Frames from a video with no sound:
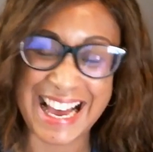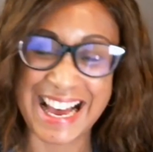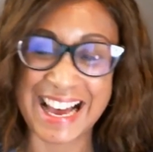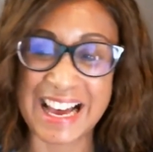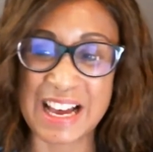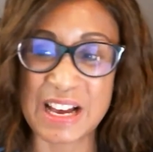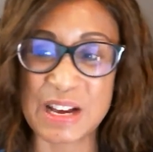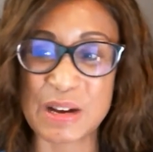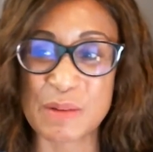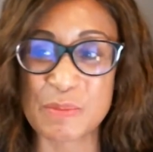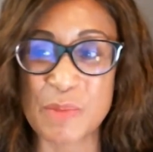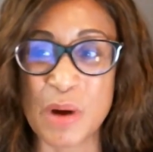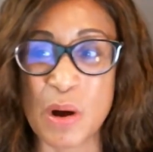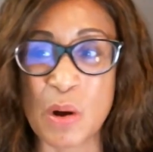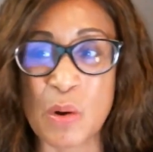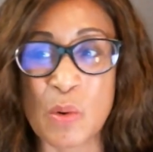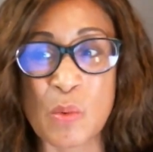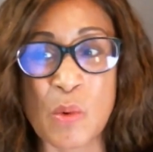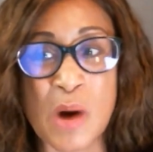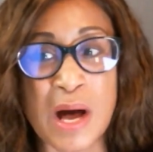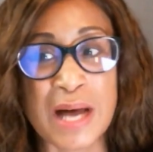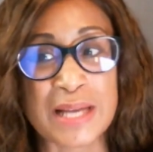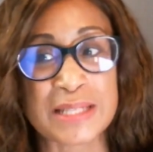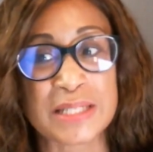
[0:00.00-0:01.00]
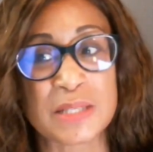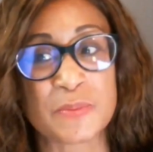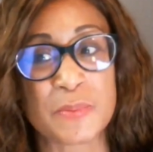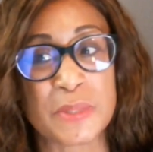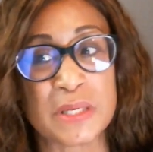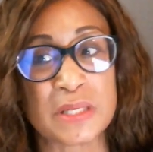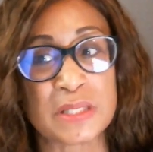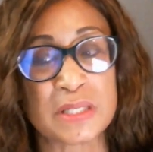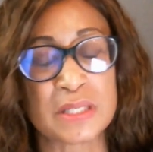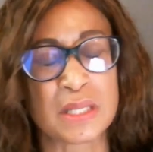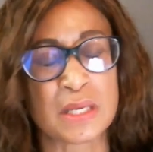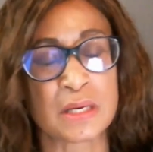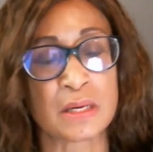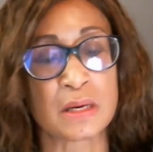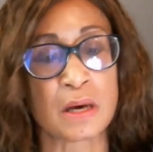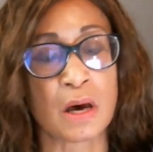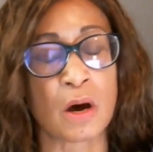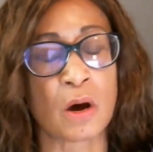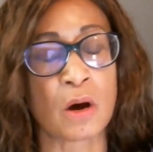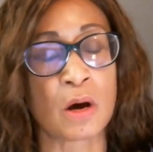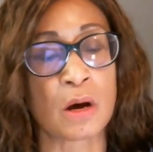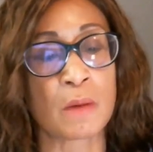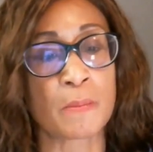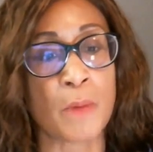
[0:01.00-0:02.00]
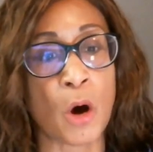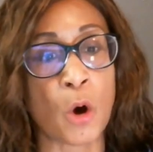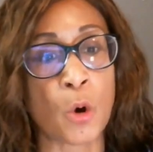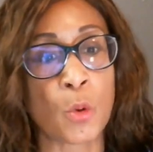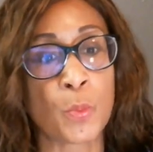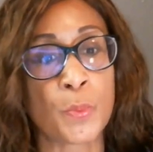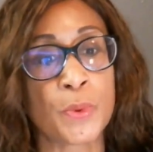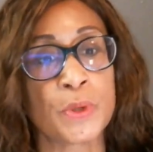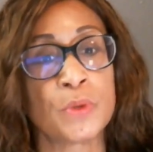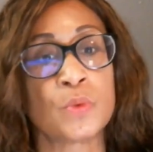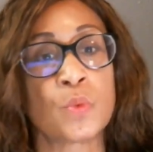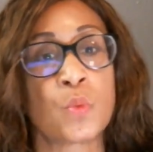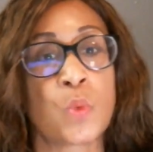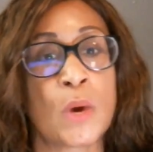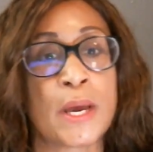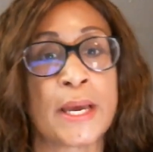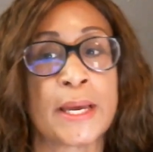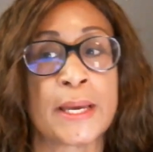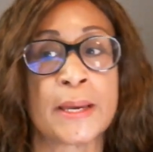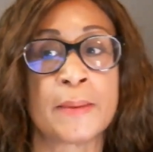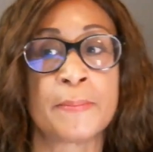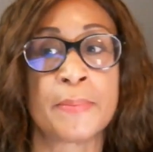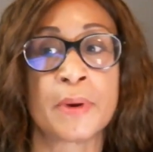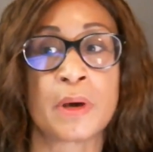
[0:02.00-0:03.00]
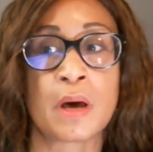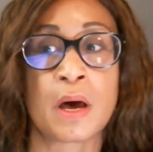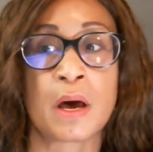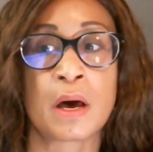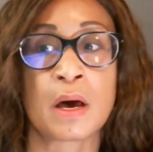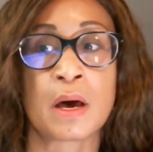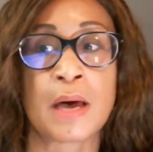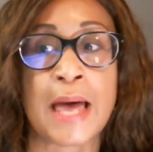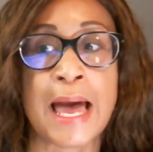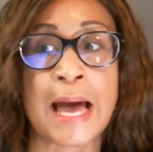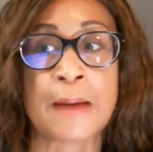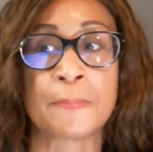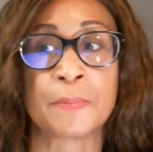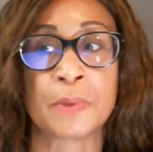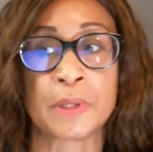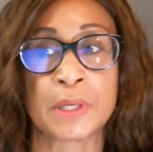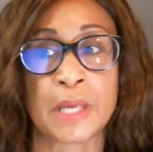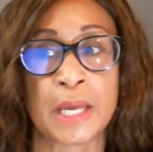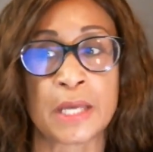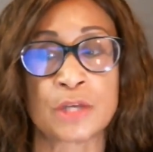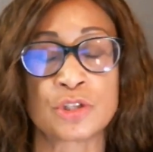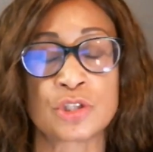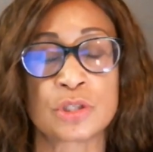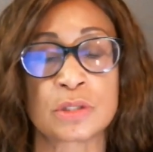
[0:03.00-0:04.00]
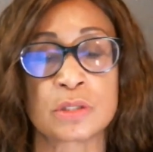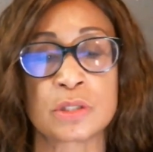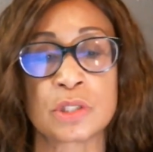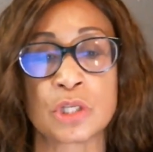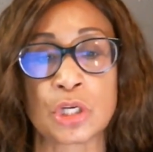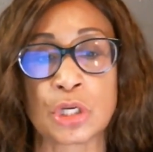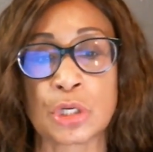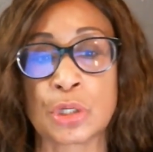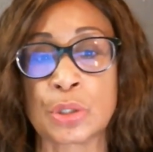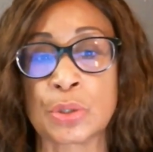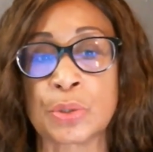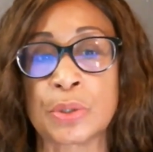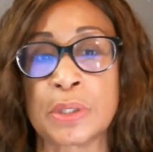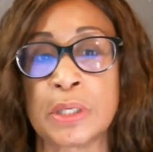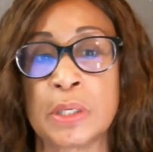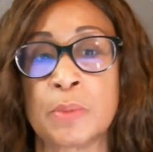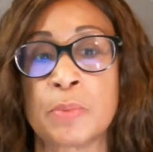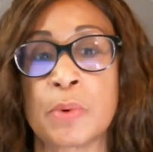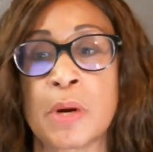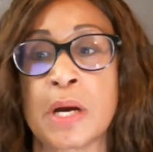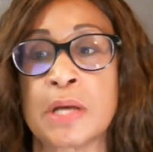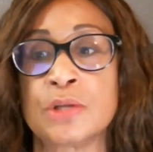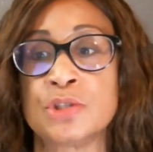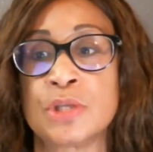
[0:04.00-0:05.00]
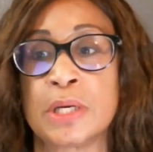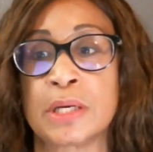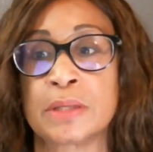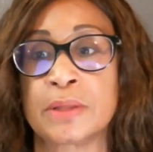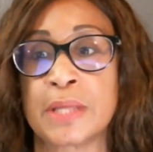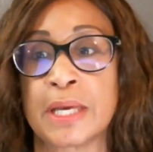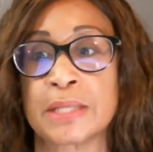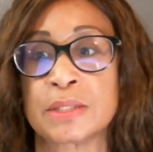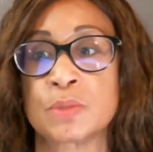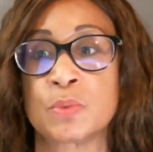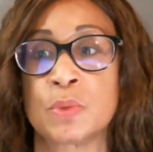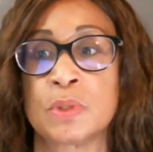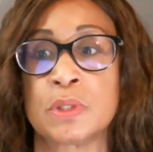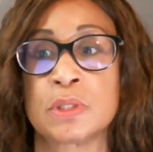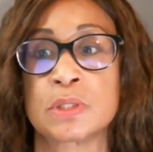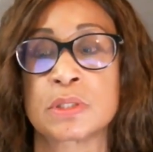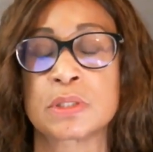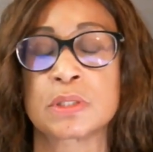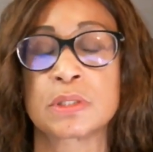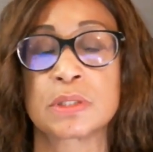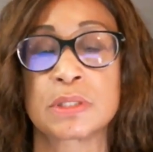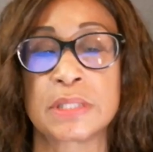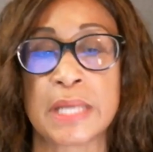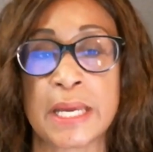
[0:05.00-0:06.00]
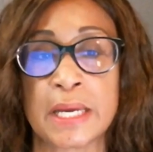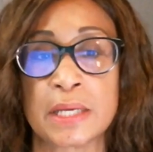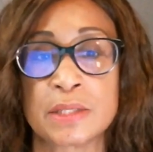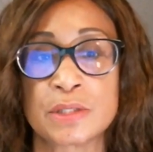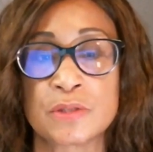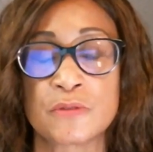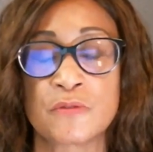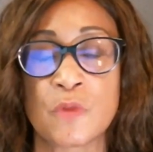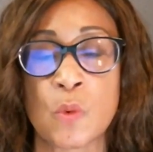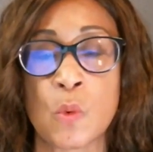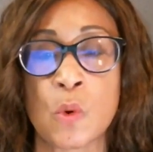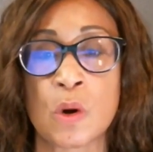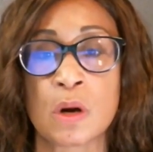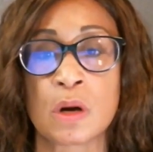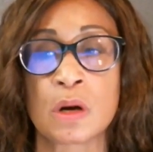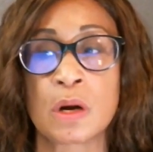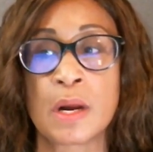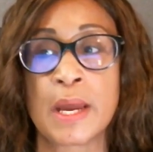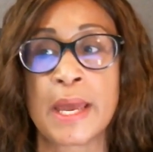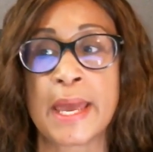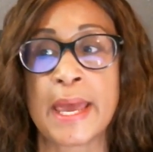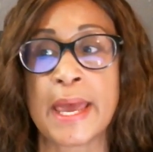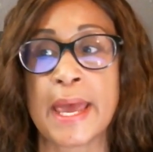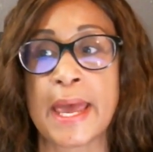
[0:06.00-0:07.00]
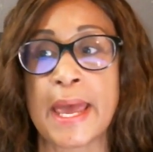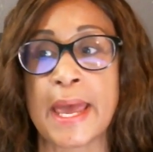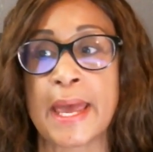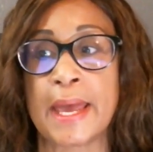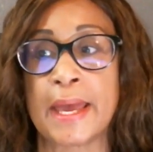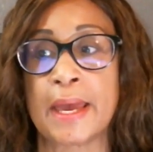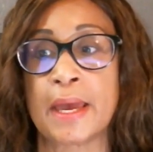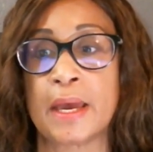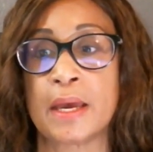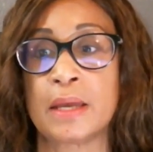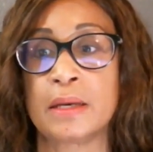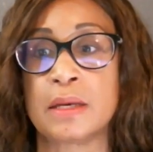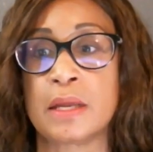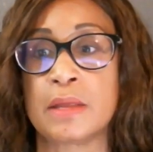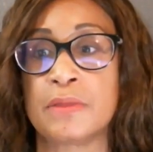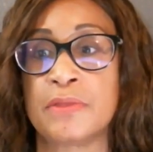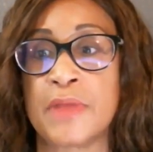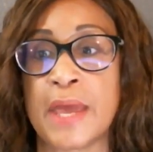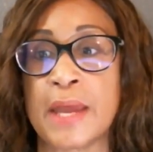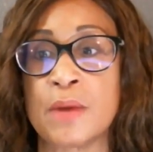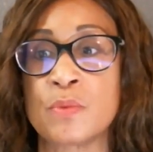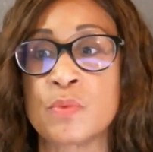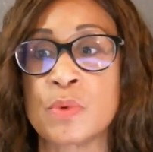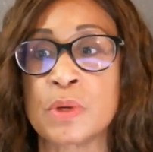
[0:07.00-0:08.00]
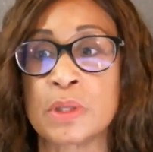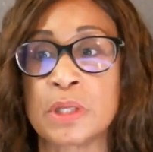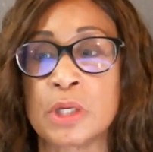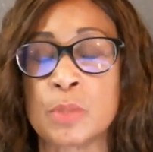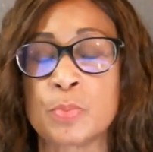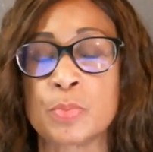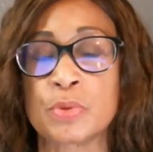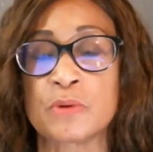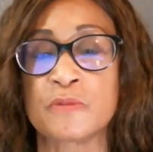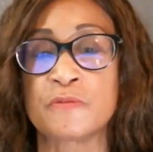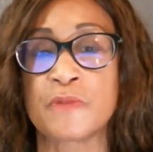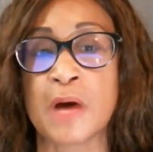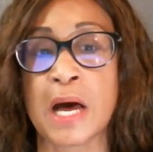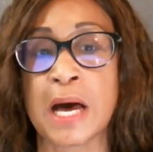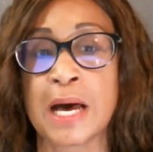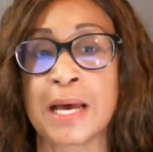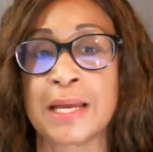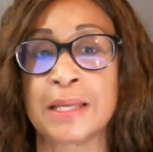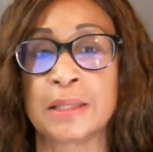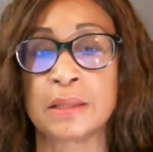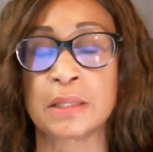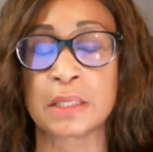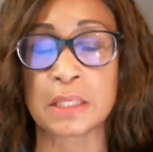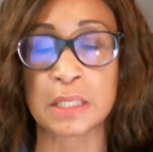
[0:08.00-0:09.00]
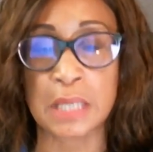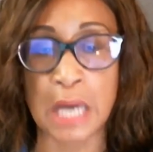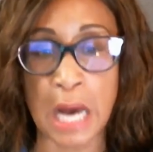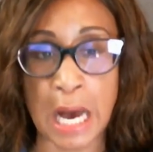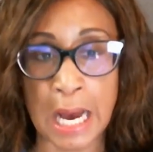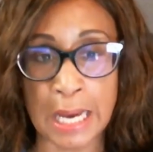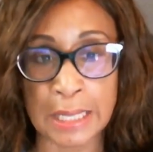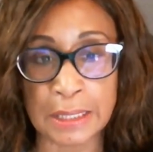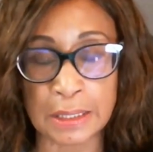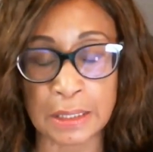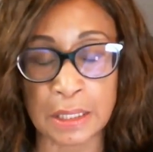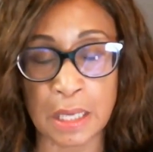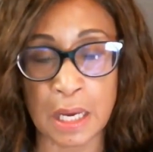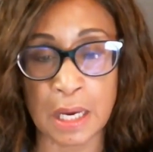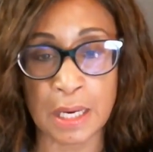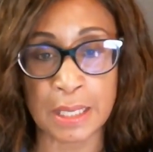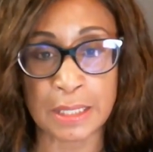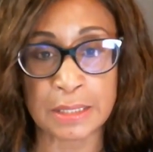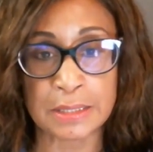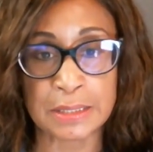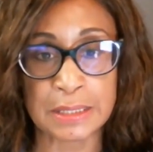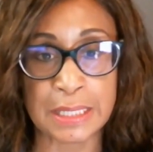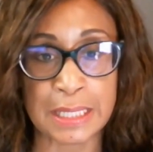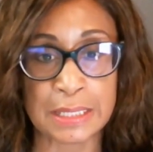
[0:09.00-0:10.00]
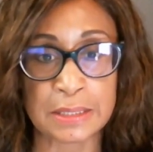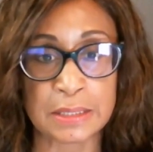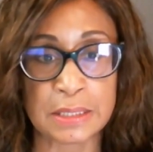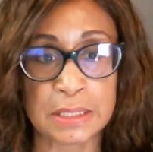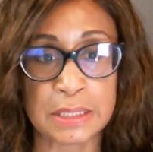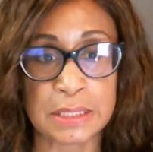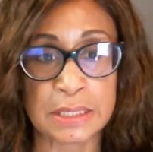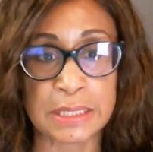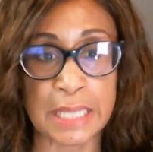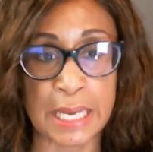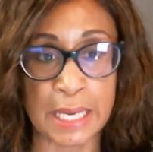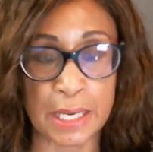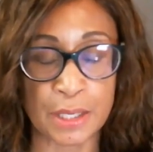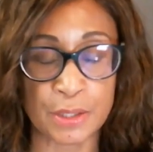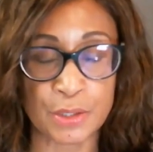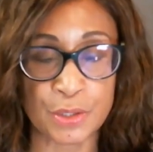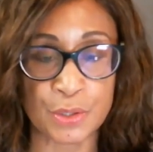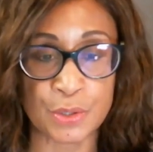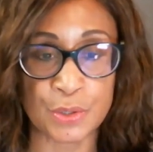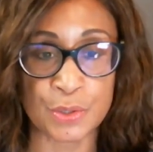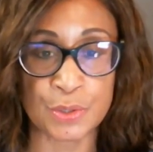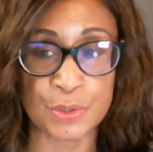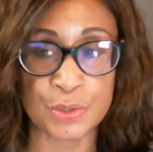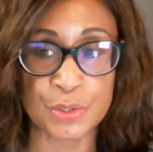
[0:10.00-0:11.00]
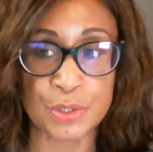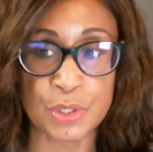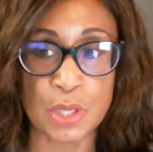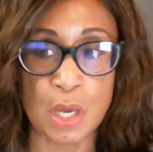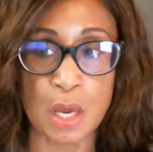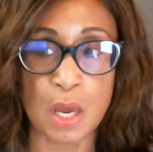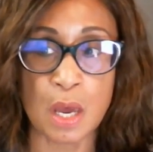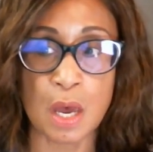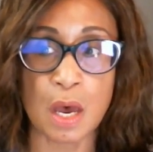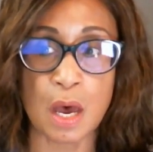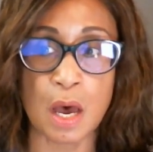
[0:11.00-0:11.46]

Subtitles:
OWASP is the Open Web Application Security Project. That's what it stands for. And they really provide the guidelines and standards